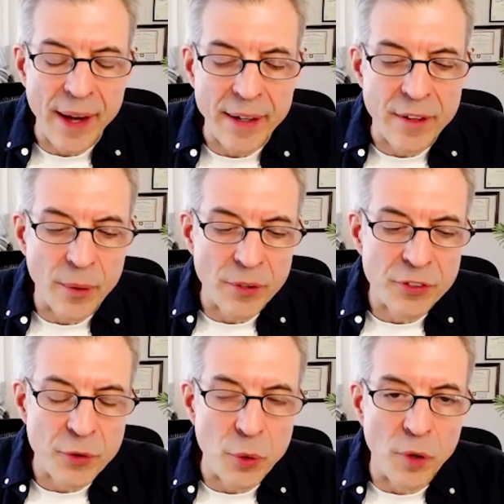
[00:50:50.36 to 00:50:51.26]
go to
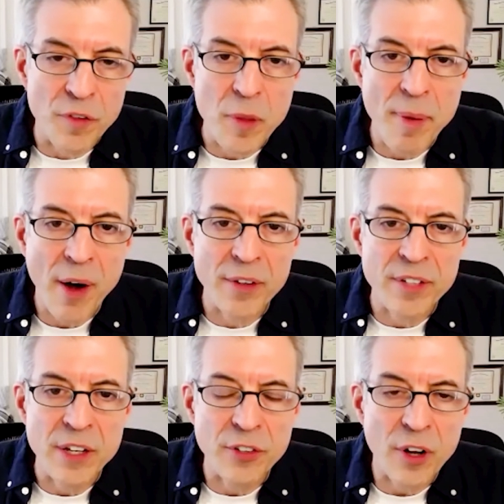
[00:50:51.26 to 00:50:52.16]
school for the
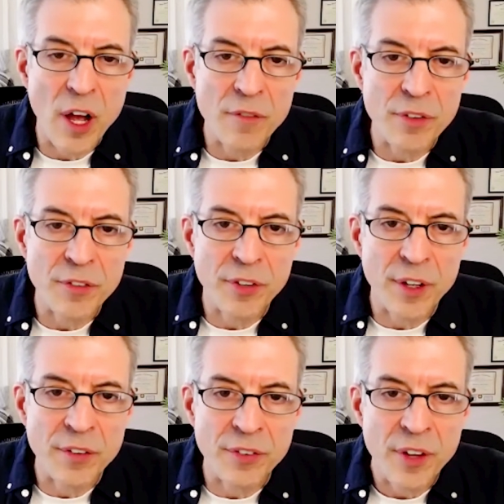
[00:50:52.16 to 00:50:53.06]
parent-teacher
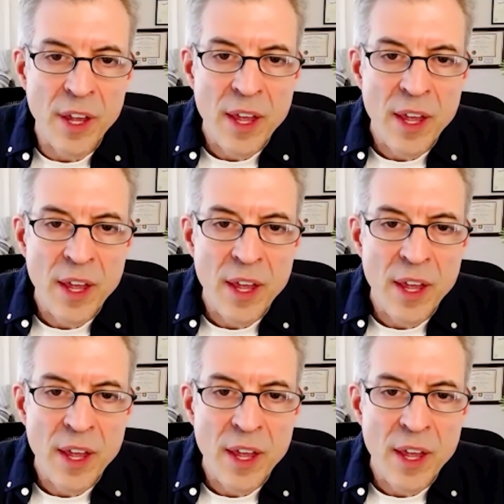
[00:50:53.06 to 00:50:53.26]
conferences,